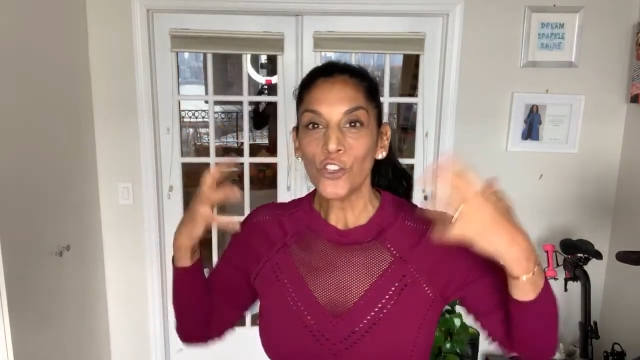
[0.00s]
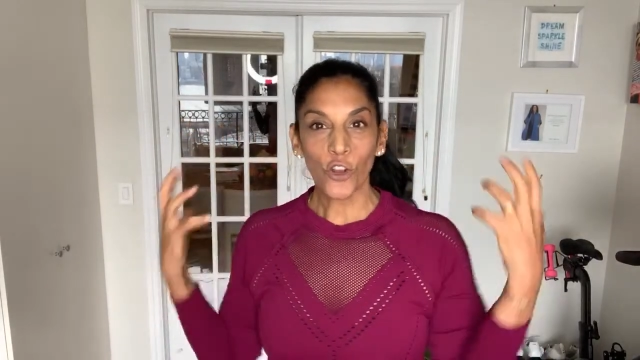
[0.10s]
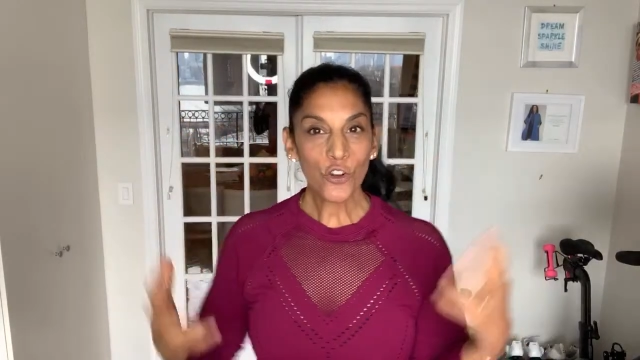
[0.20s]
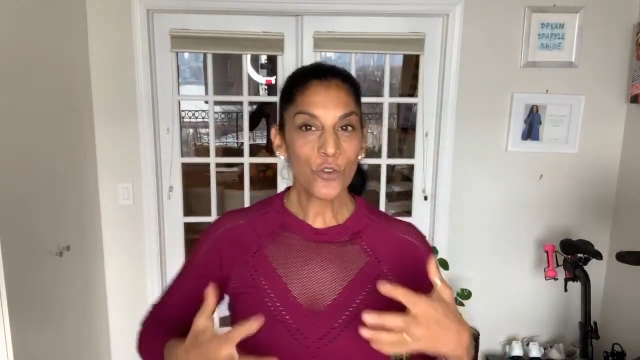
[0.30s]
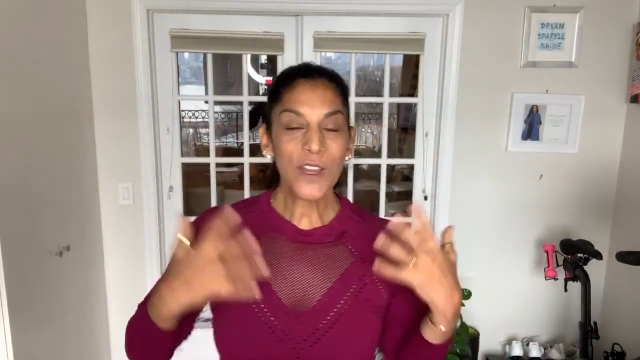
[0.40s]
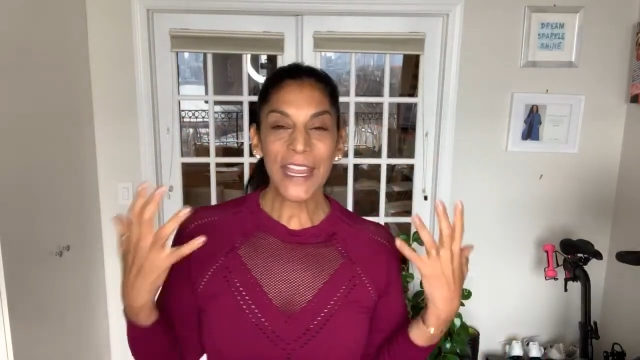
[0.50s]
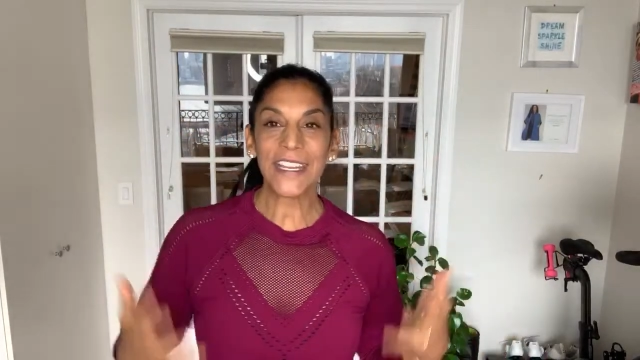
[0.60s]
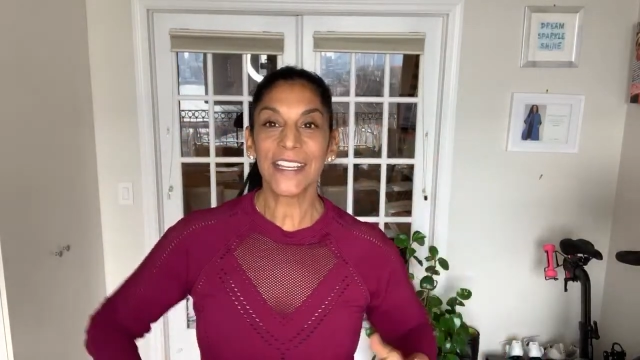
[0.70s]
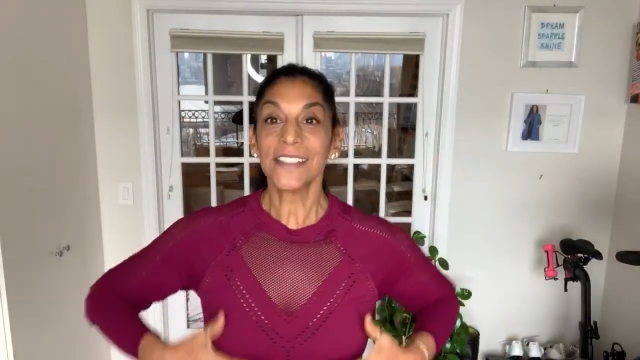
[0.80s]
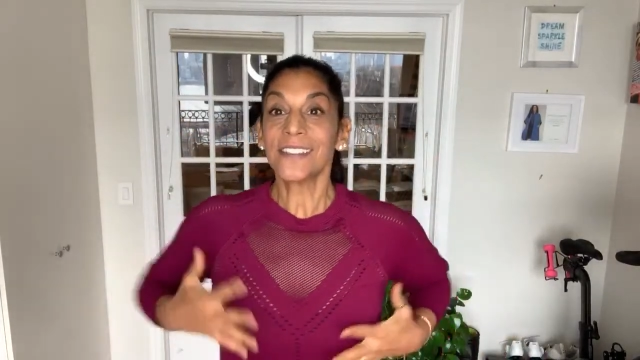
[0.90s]
you're
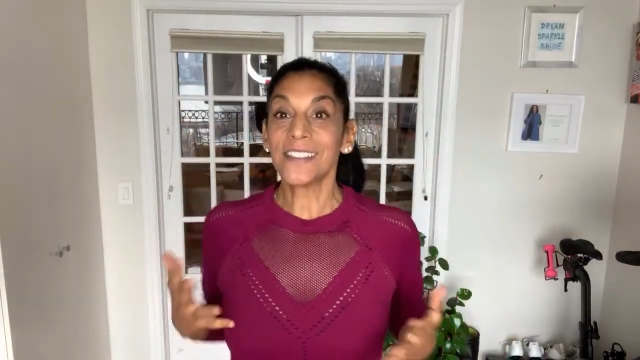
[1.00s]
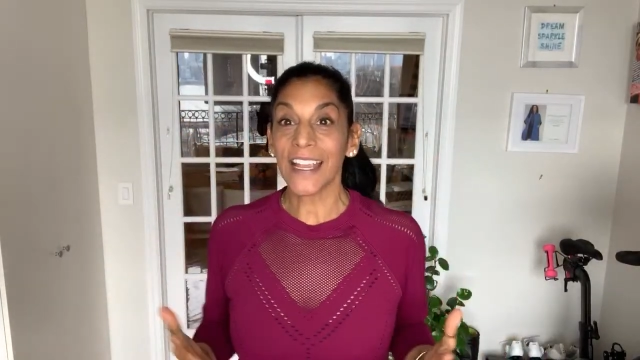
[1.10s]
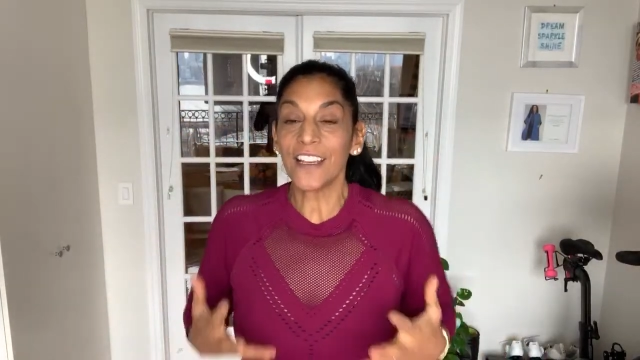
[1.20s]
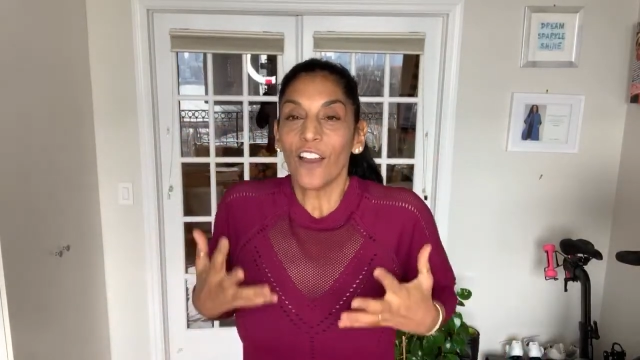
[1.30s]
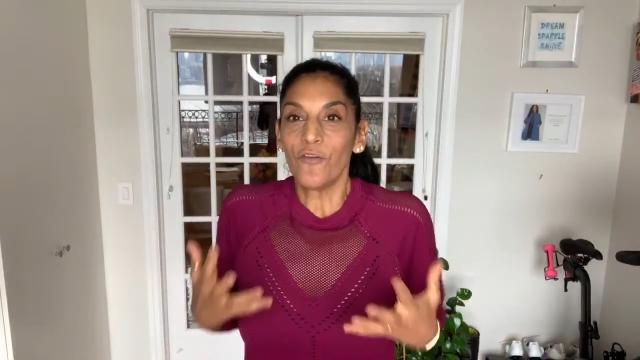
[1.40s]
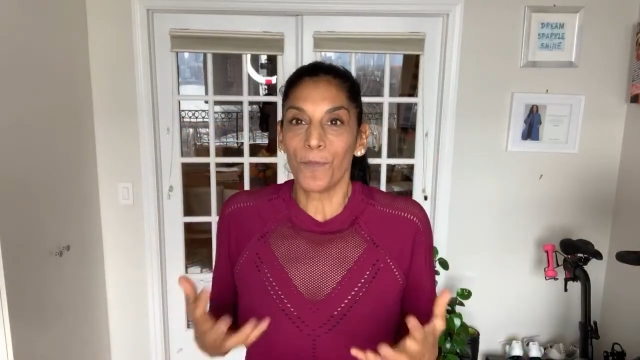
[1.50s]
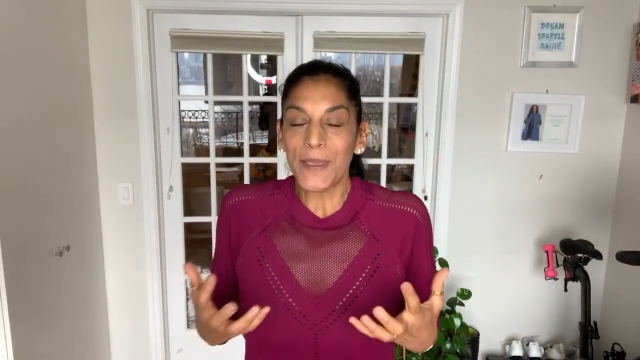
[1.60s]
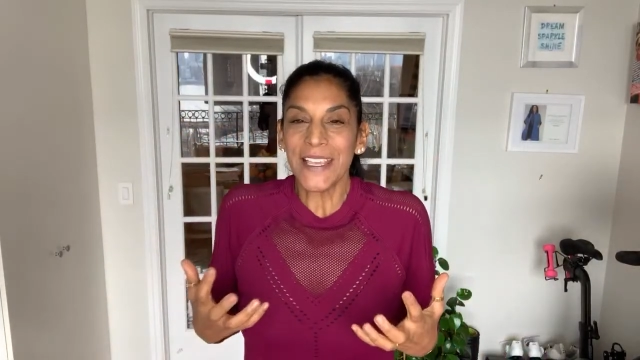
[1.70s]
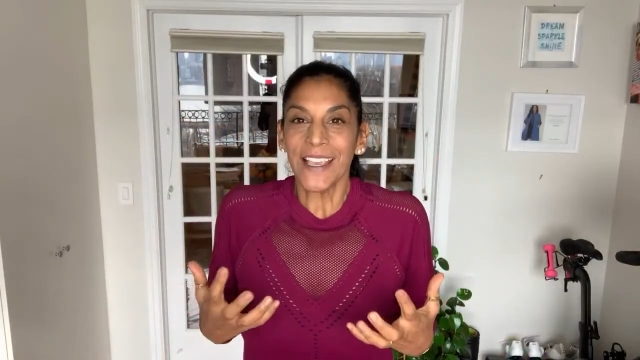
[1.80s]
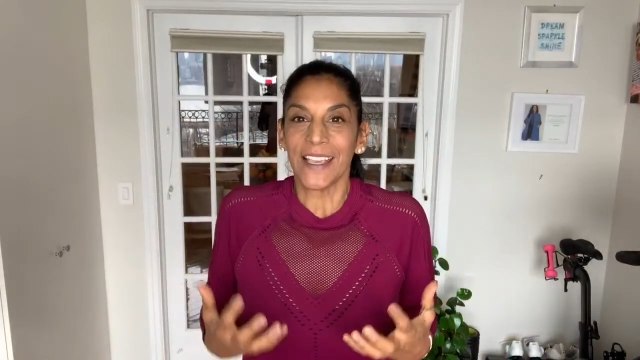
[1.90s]
creating a state of
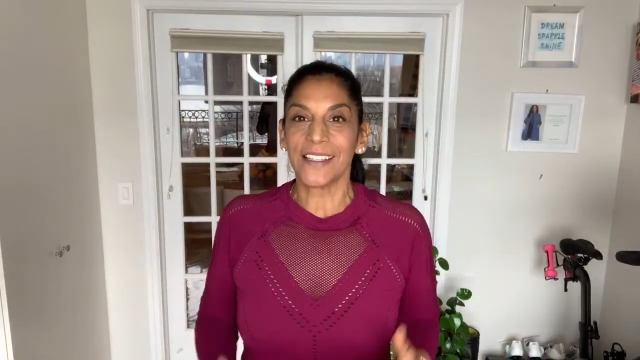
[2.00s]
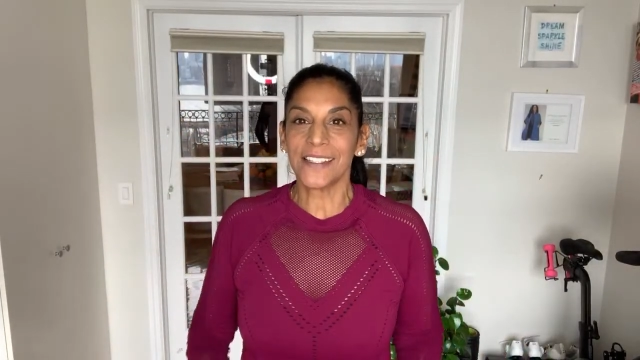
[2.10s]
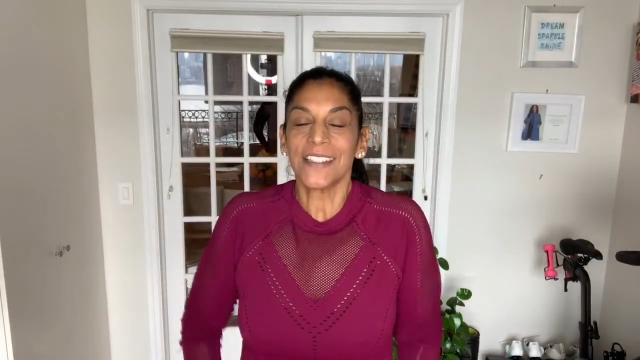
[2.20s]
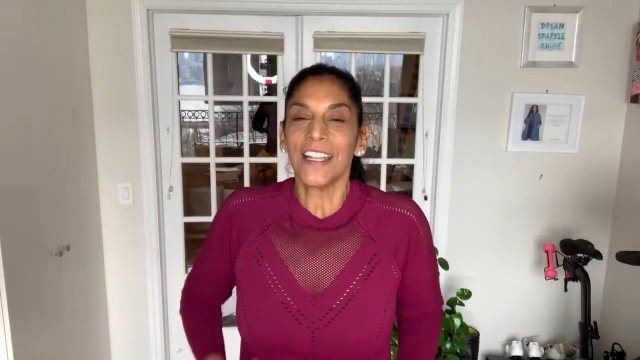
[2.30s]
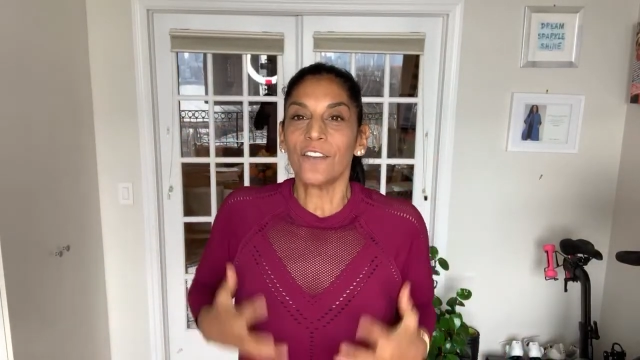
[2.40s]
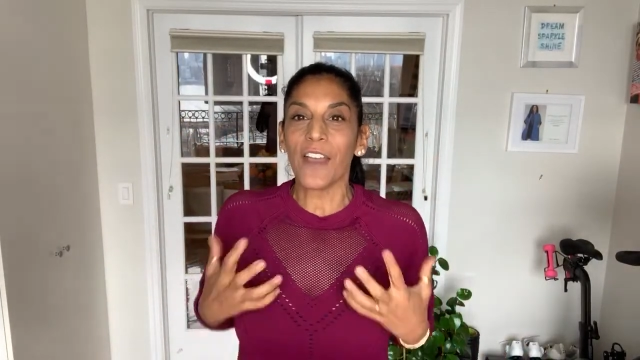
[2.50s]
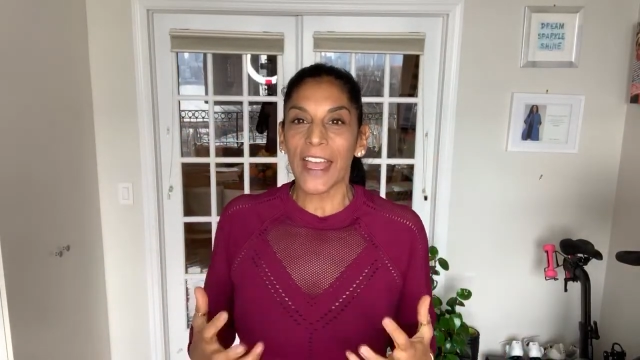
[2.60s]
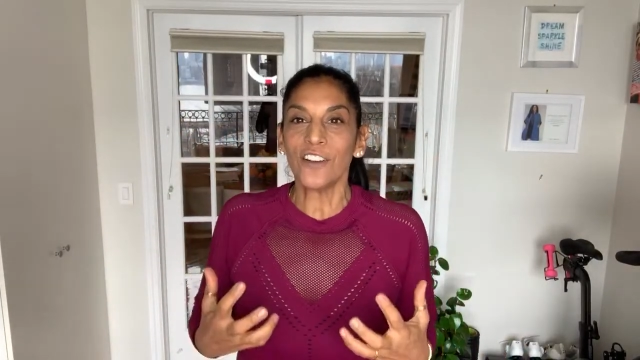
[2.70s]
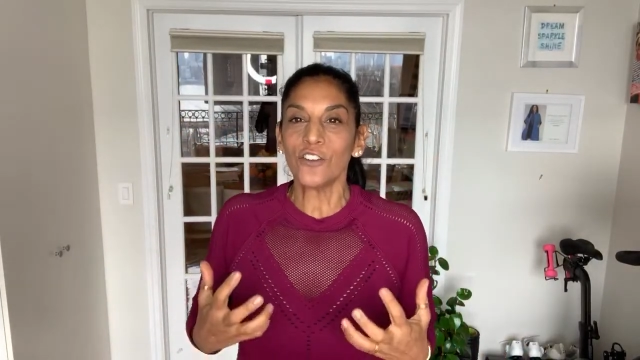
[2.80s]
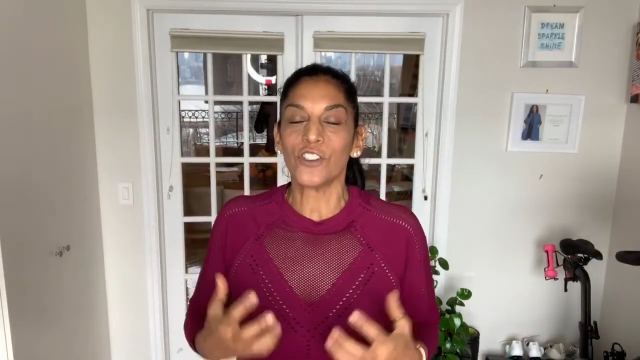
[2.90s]
being, a state of
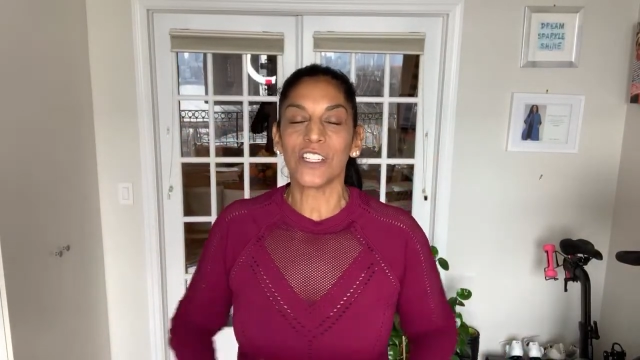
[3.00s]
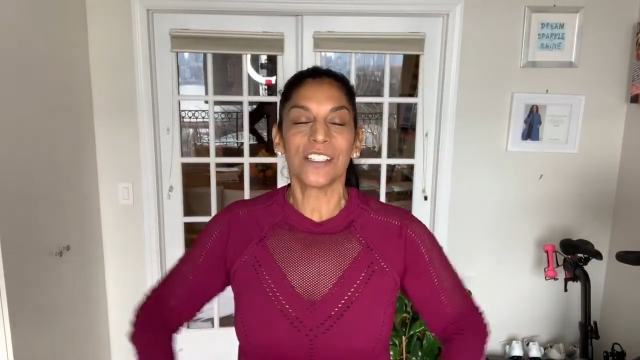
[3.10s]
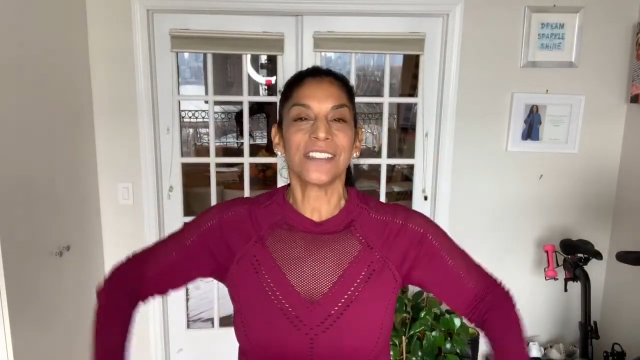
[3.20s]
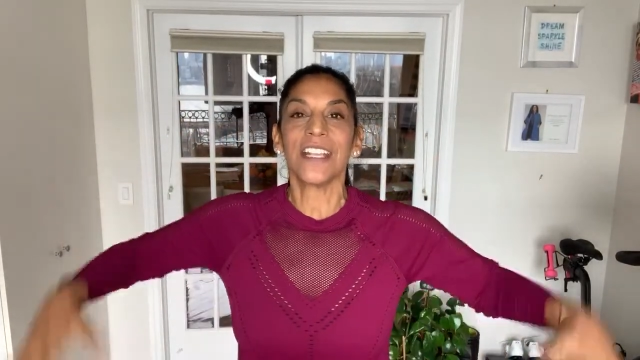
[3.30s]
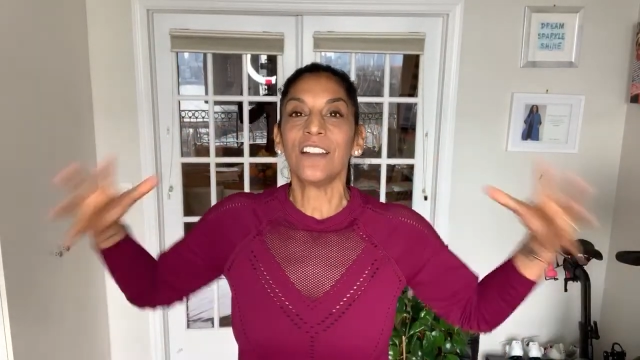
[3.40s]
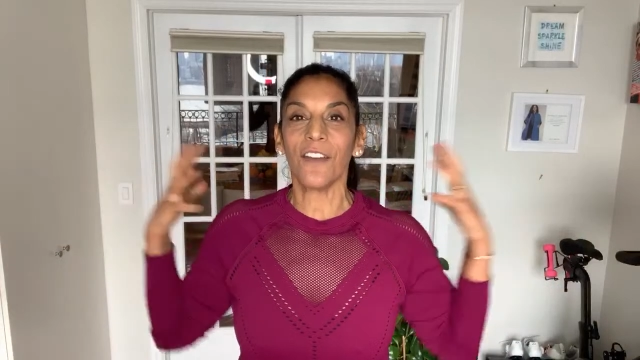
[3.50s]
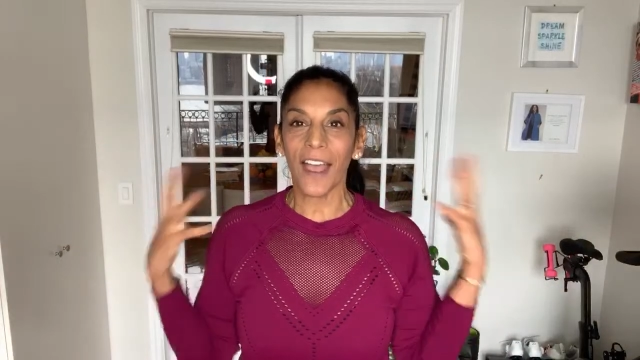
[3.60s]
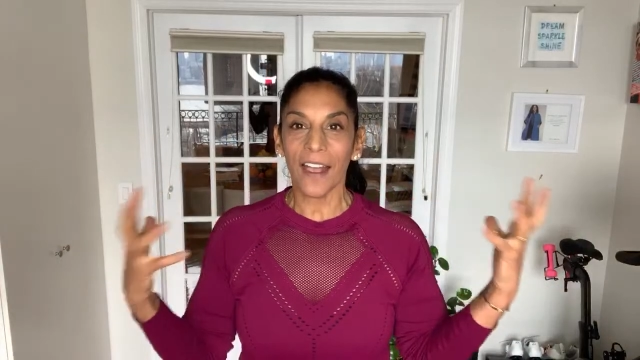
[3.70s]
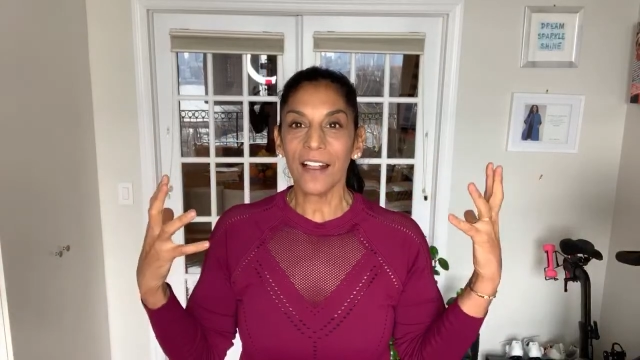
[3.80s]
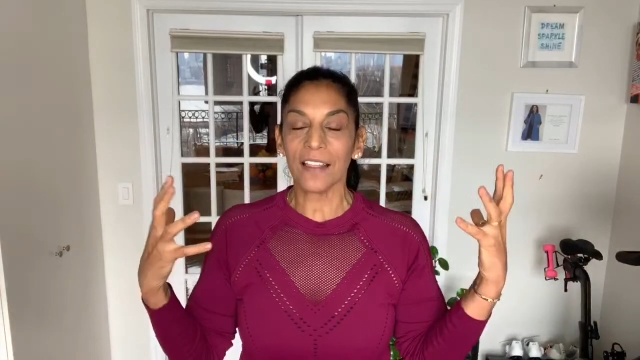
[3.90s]
energy, a state of
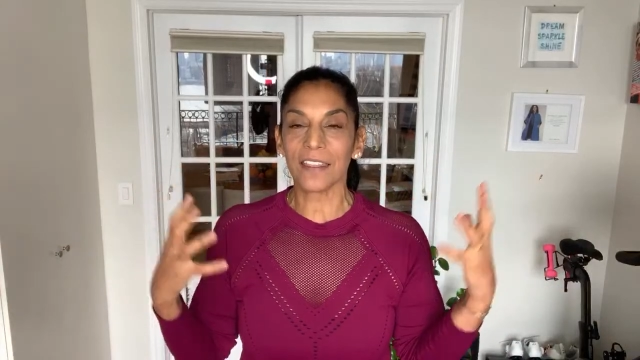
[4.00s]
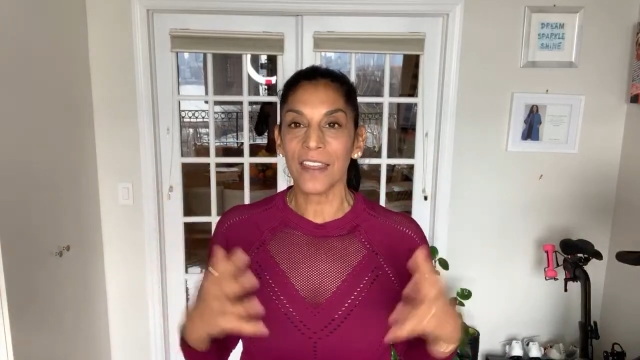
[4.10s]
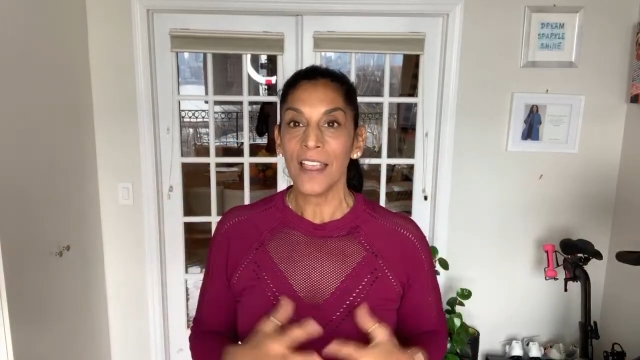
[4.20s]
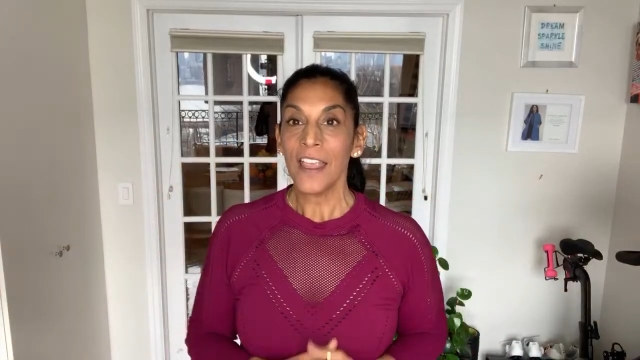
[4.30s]
health.